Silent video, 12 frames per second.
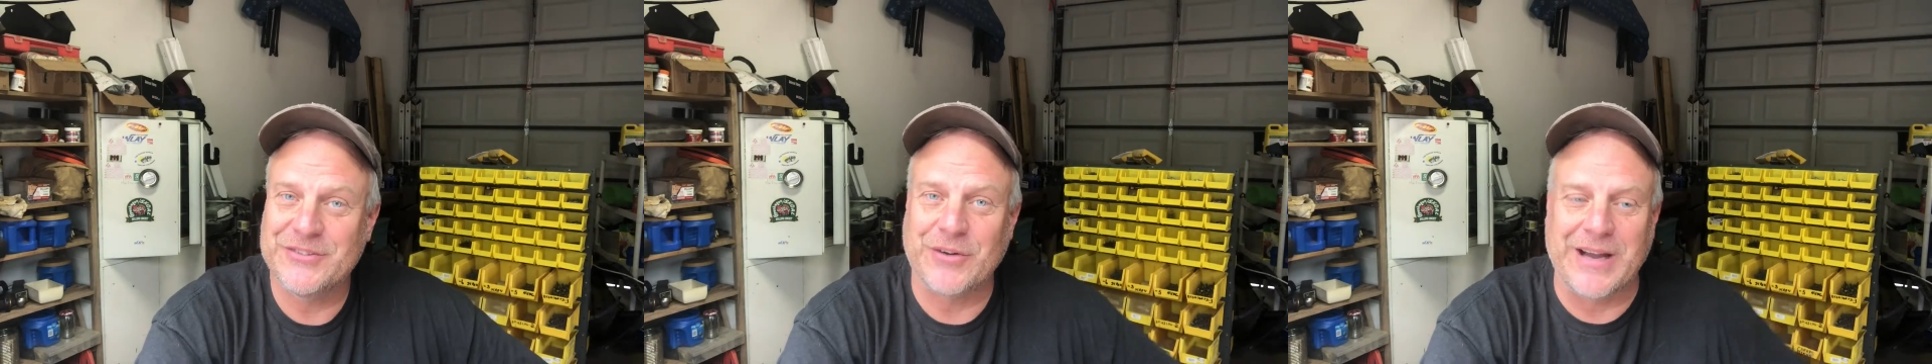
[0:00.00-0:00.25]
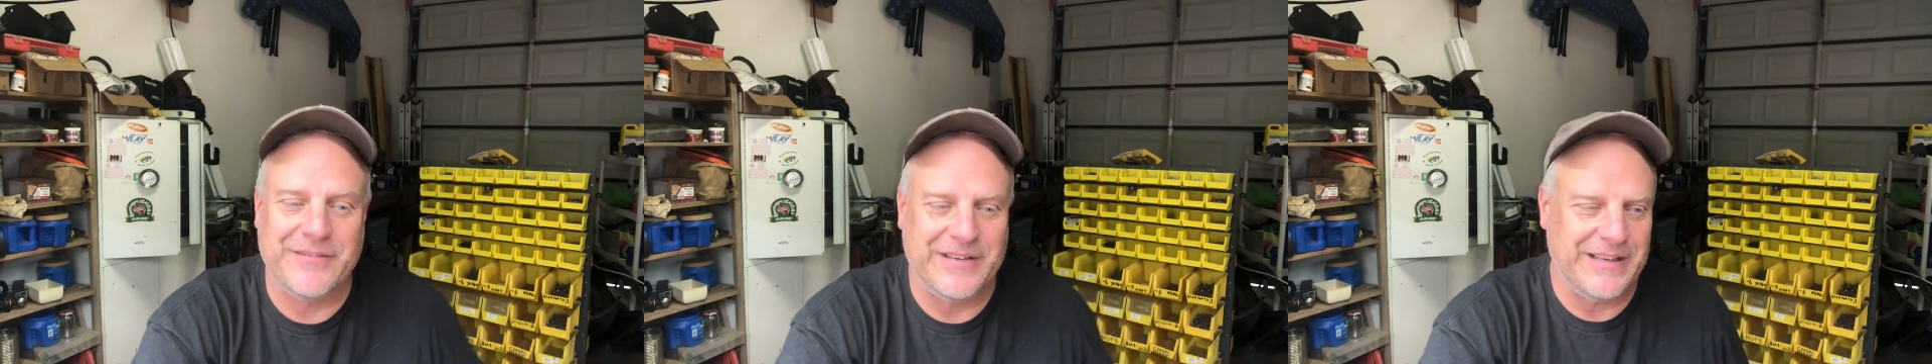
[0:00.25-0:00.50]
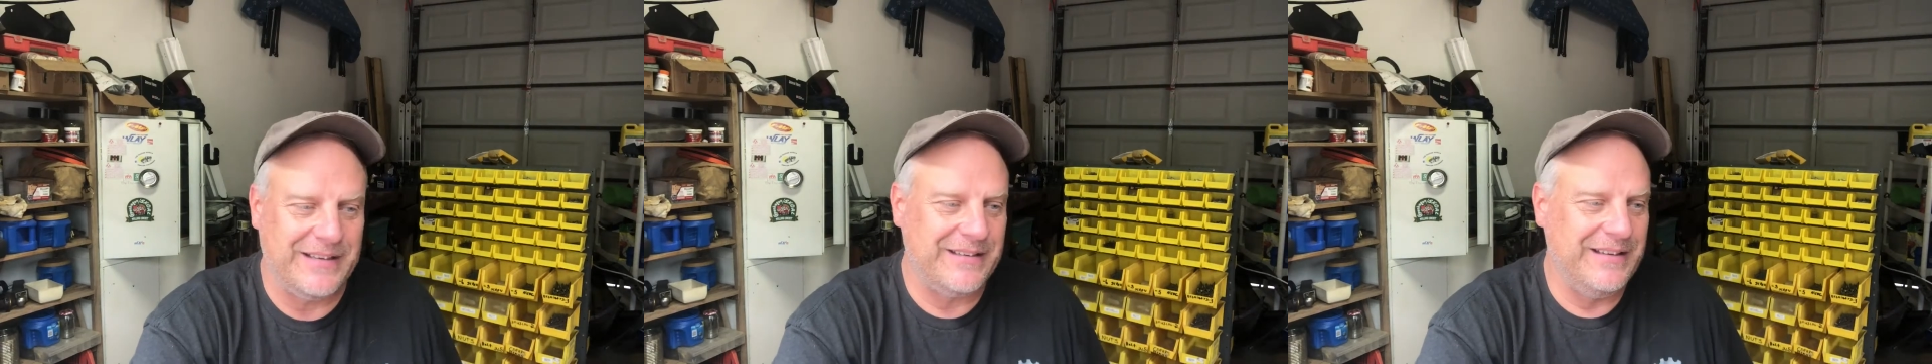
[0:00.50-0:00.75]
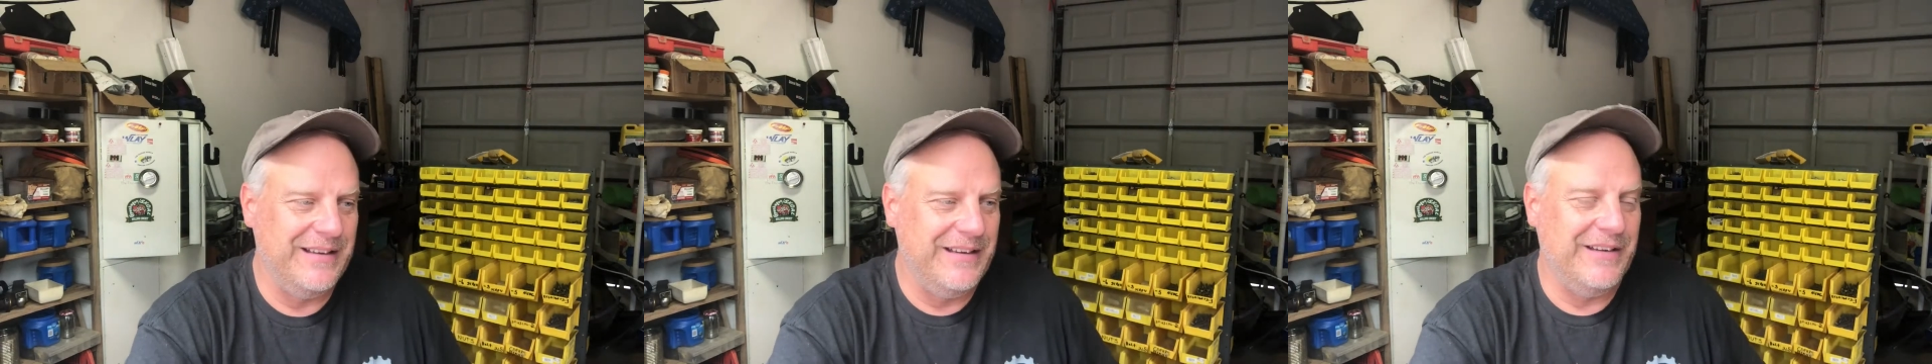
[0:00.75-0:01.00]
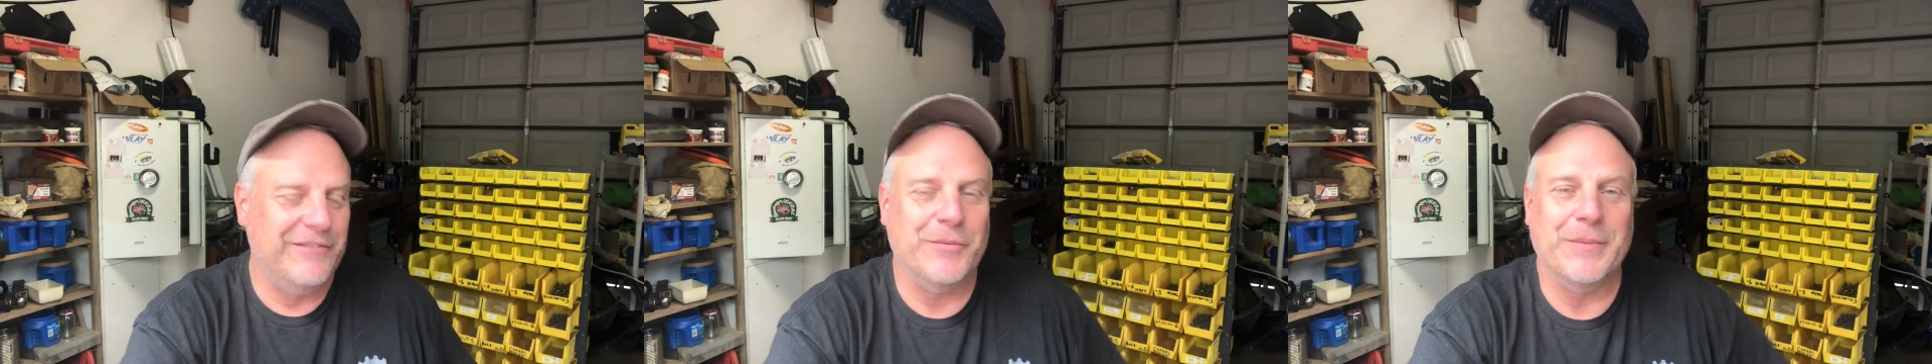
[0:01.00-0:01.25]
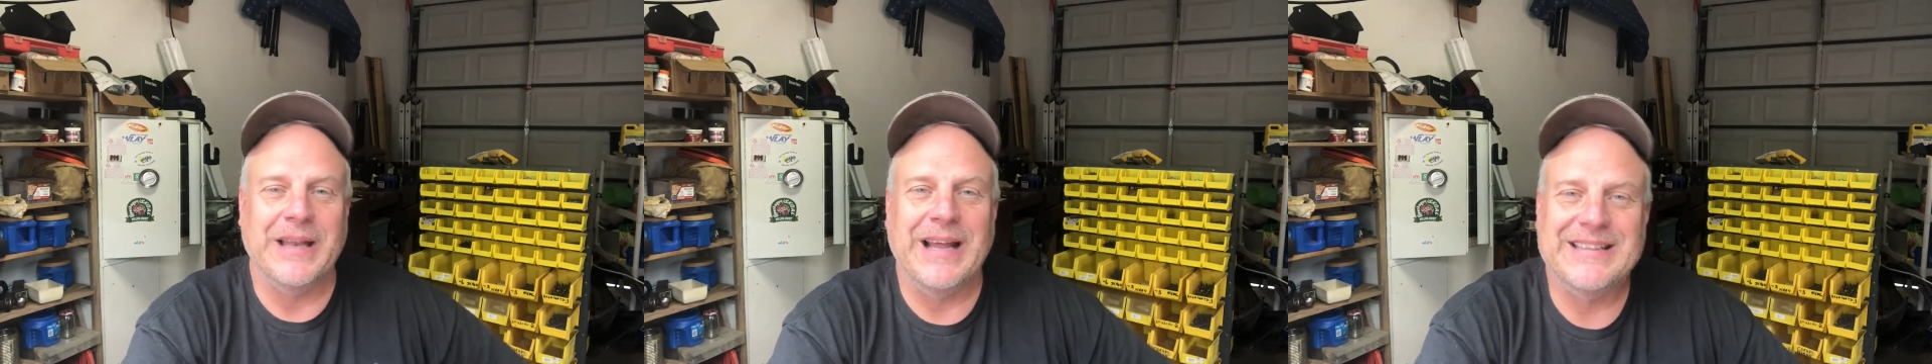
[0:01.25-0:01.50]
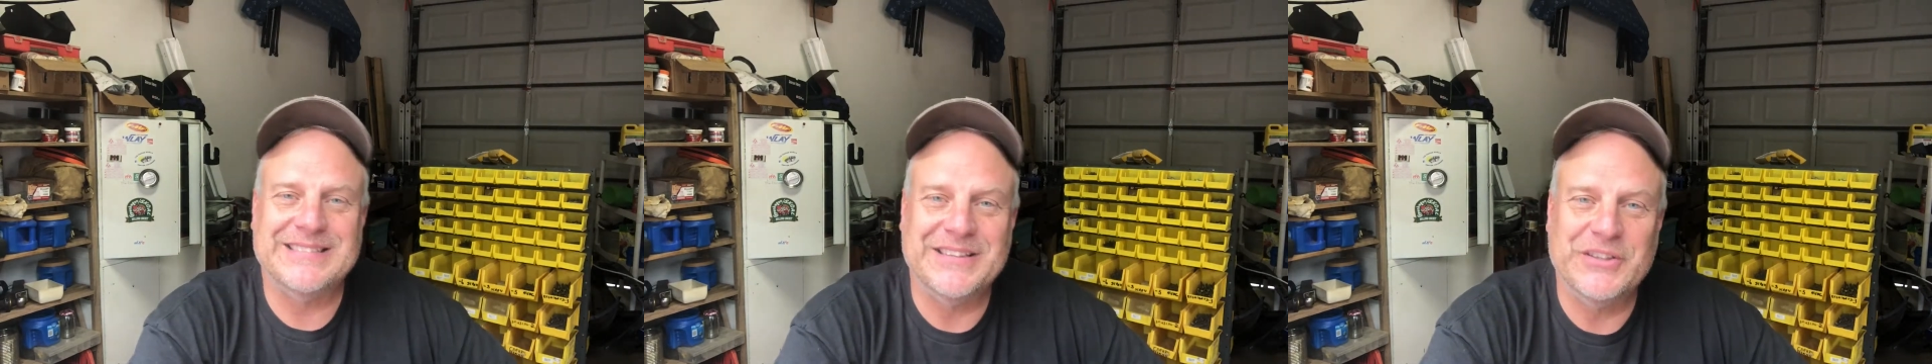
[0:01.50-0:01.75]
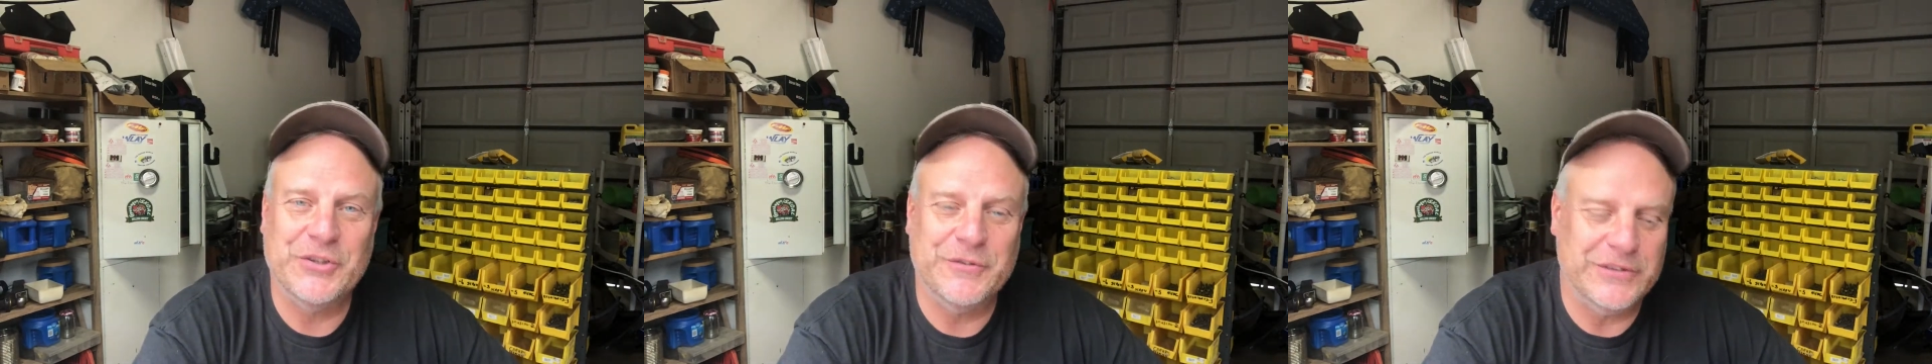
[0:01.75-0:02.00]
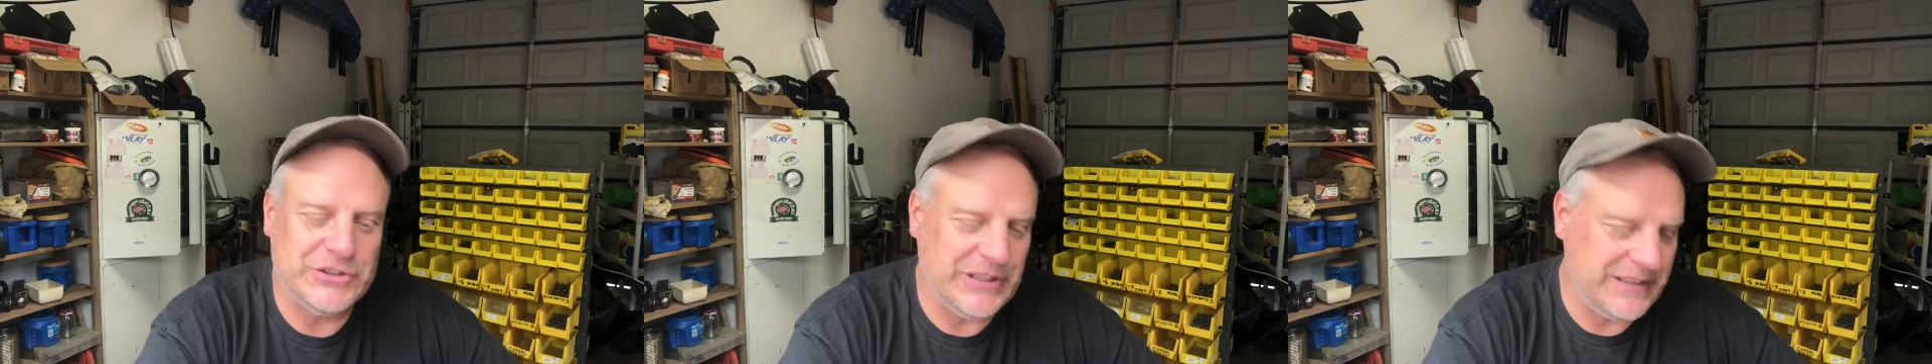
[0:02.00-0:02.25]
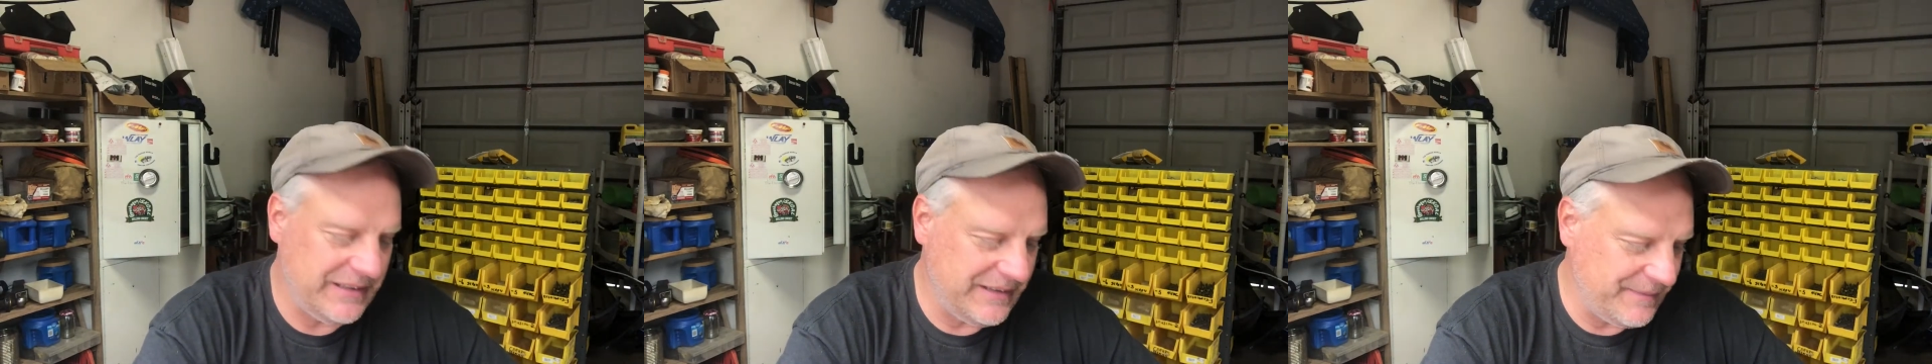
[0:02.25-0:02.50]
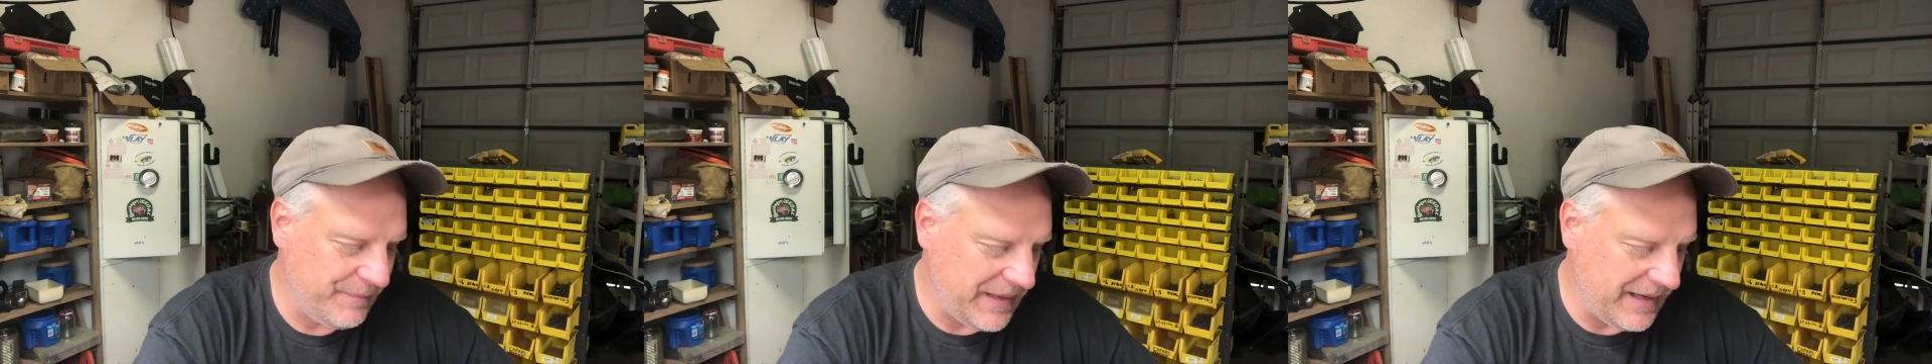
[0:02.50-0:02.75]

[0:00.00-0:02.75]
driving it from Alaska to Virginia.